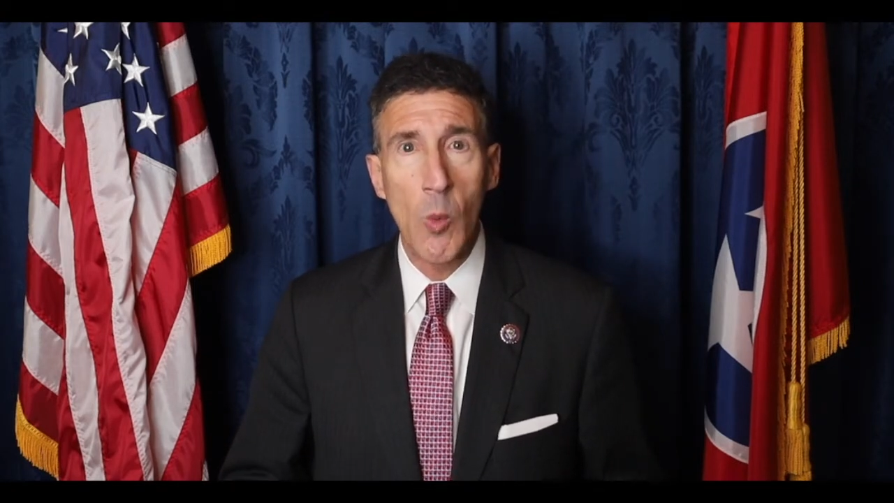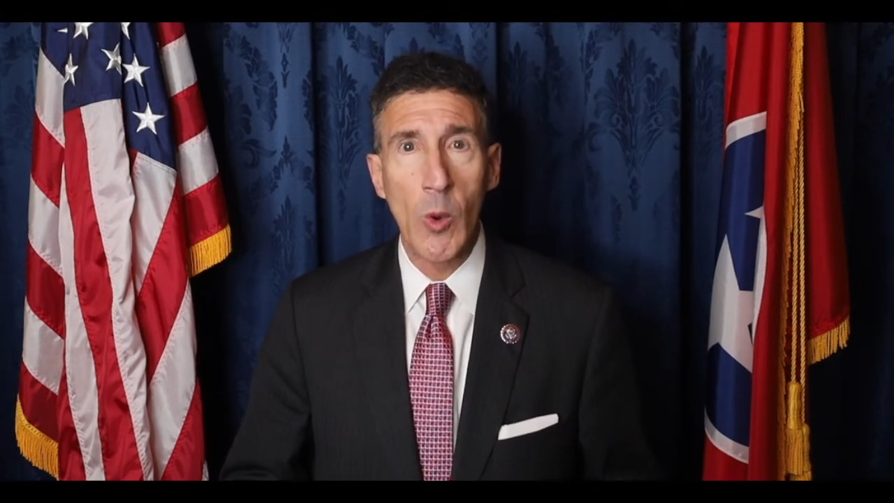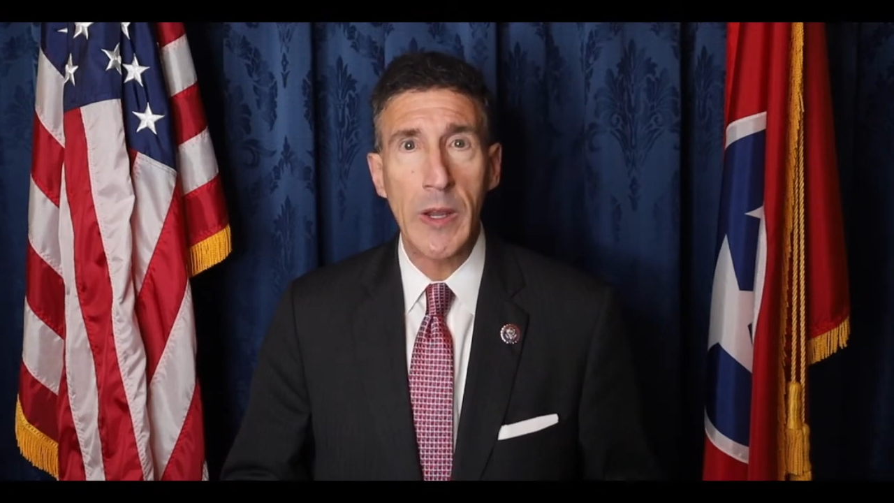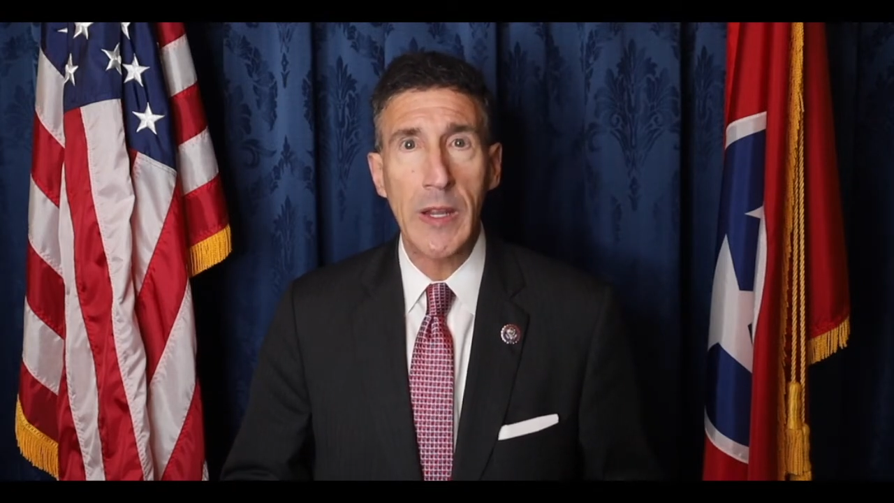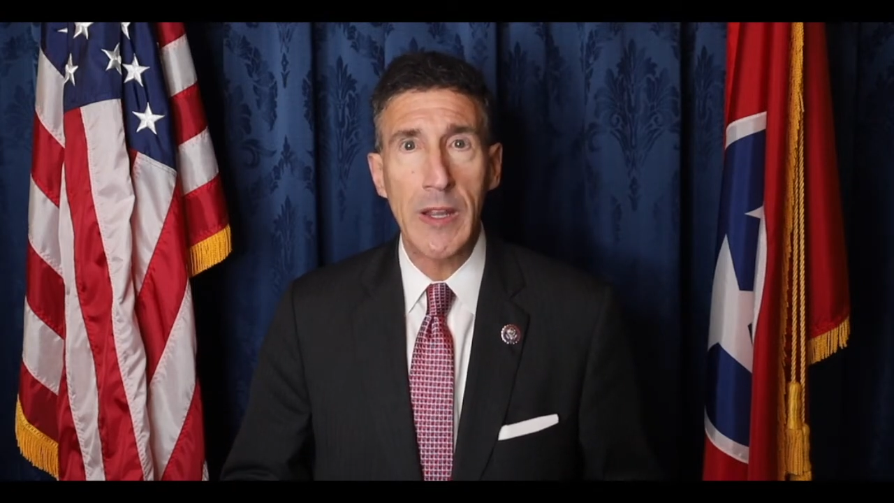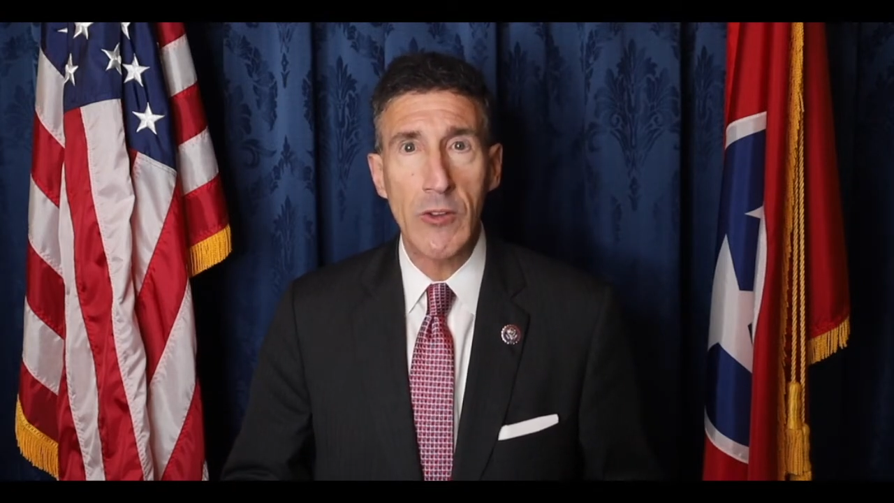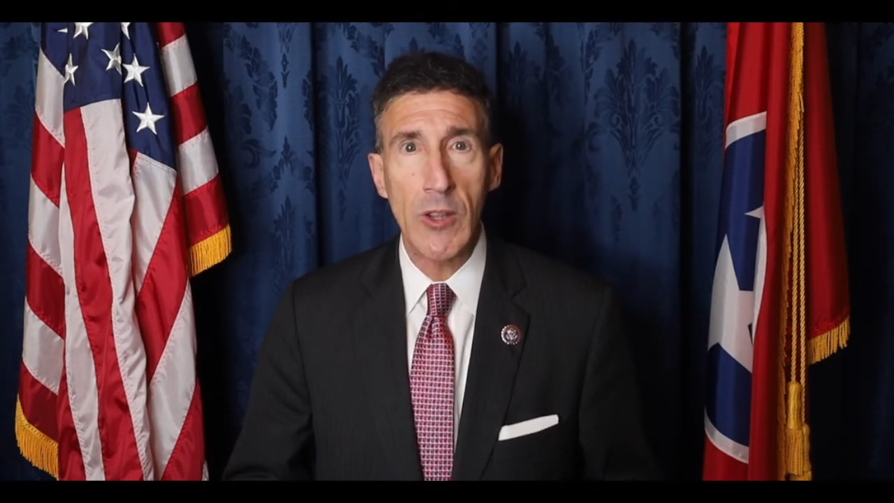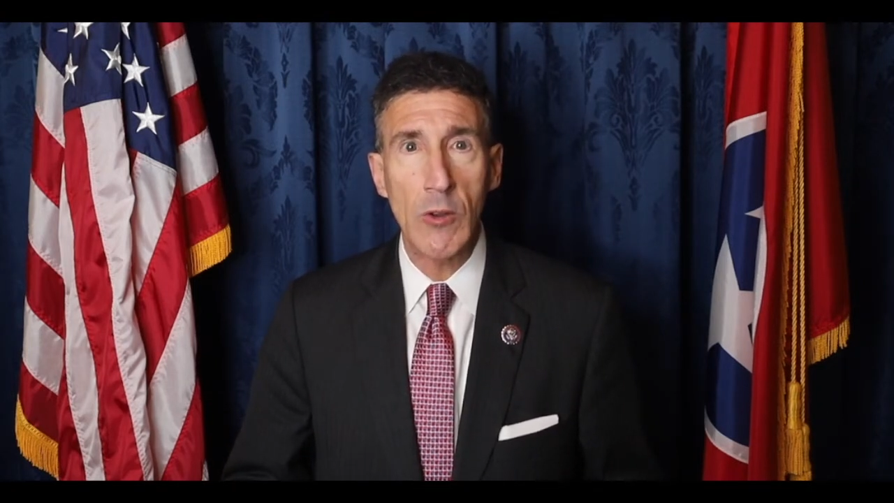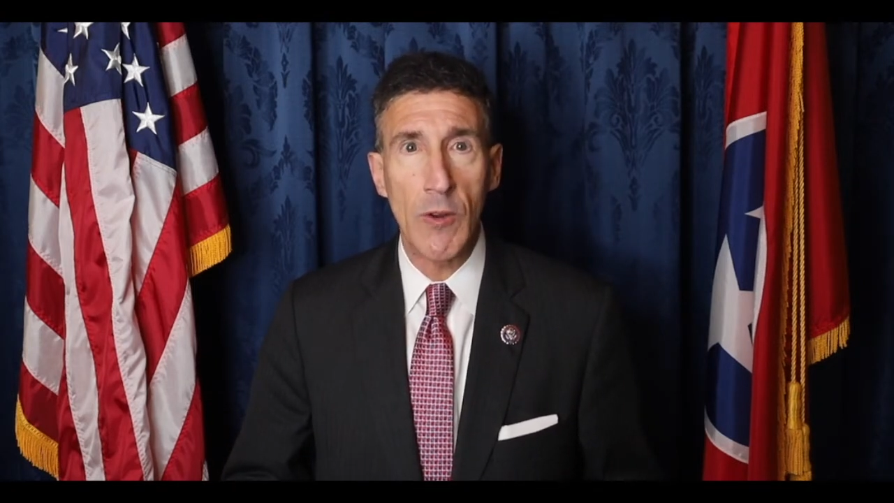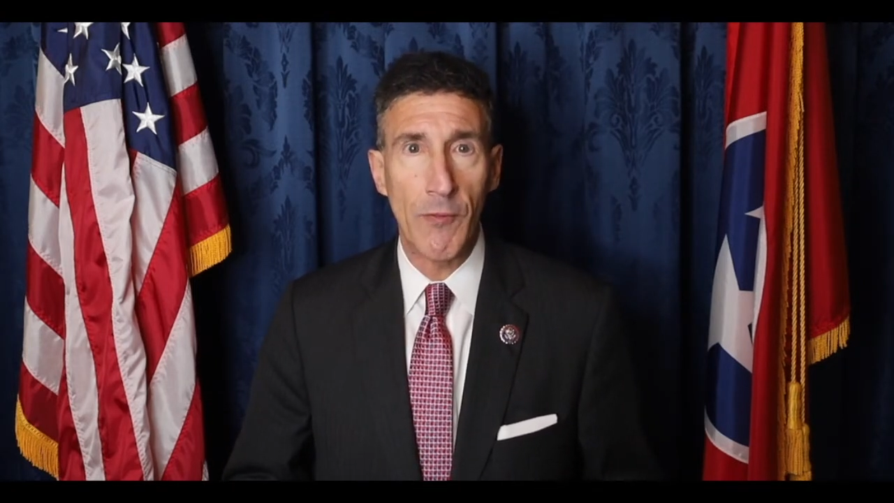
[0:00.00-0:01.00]
we're going to
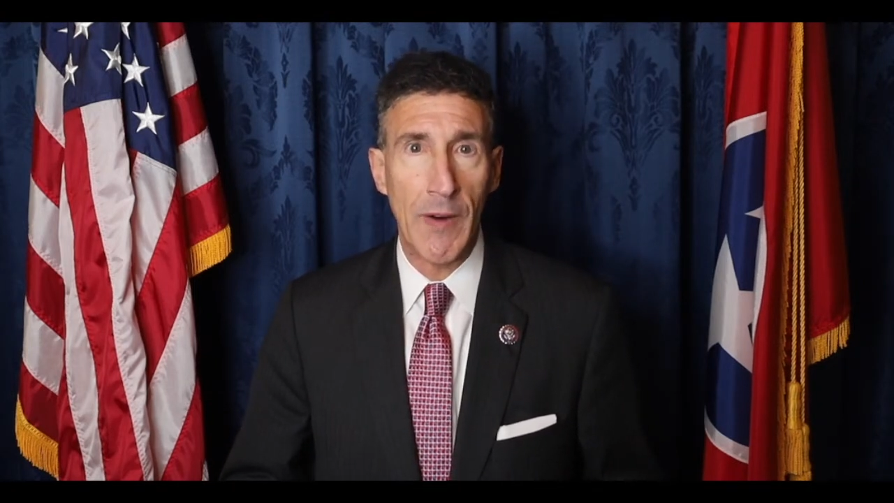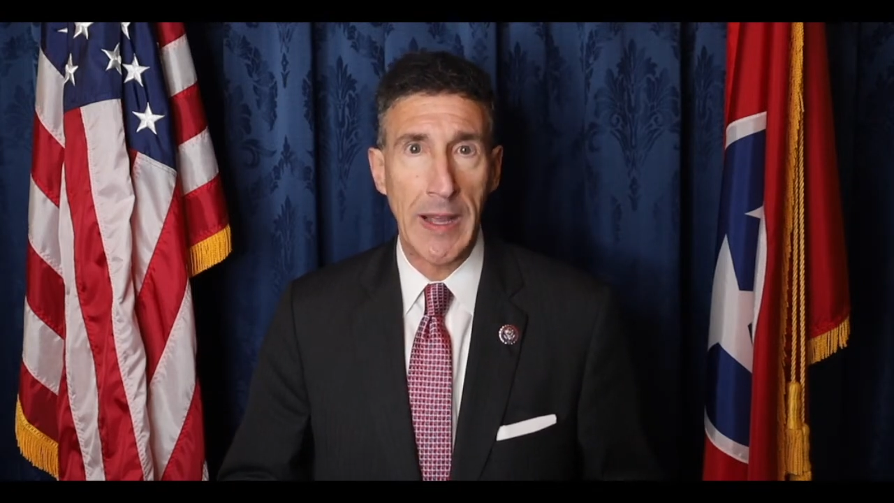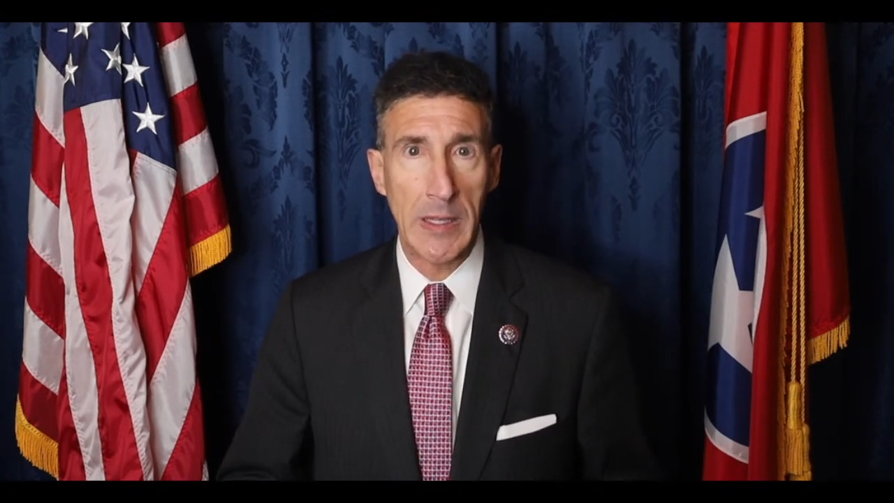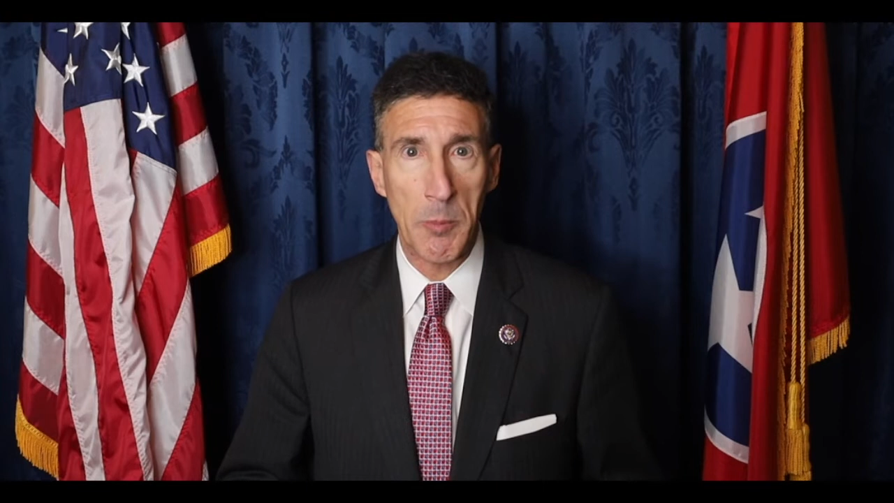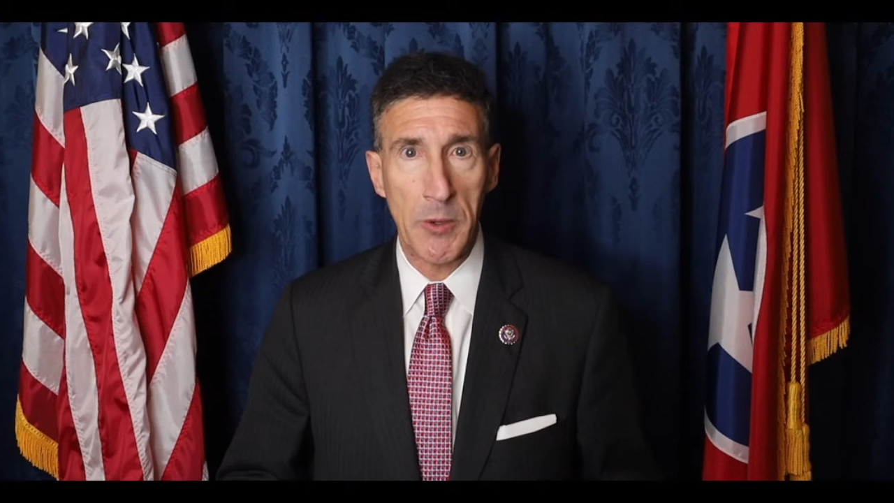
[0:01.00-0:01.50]
continue to fight to